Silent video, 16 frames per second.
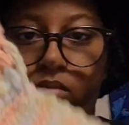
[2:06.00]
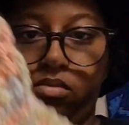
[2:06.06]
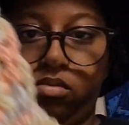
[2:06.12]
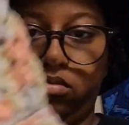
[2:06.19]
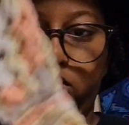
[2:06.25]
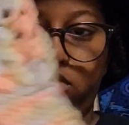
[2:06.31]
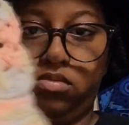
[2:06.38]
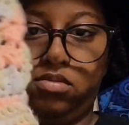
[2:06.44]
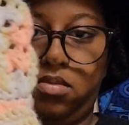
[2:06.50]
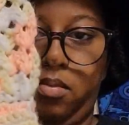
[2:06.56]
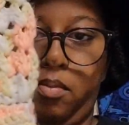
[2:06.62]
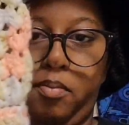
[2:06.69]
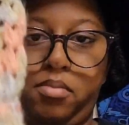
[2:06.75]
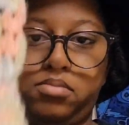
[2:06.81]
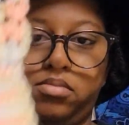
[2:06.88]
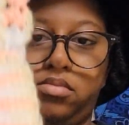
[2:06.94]
this thing
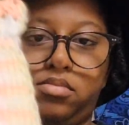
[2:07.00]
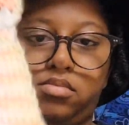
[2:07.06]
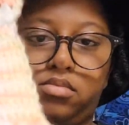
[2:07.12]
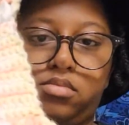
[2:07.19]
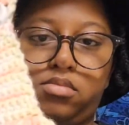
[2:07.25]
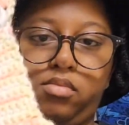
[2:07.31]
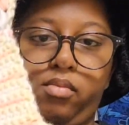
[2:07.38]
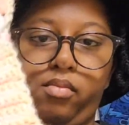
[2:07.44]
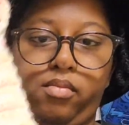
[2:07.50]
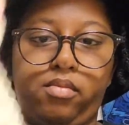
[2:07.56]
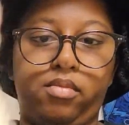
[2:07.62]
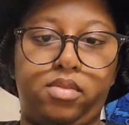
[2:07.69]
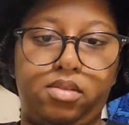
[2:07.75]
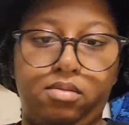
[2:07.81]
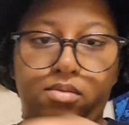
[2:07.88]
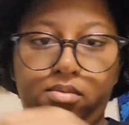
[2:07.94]
kind of fooled me with
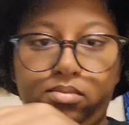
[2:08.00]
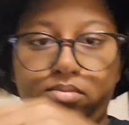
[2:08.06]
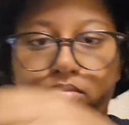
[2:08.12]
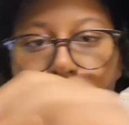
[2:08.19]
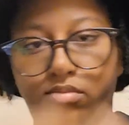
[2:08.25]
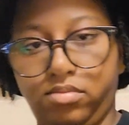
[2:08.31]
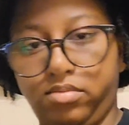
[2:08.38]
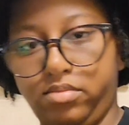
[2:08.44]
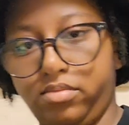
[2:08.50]
how it looked,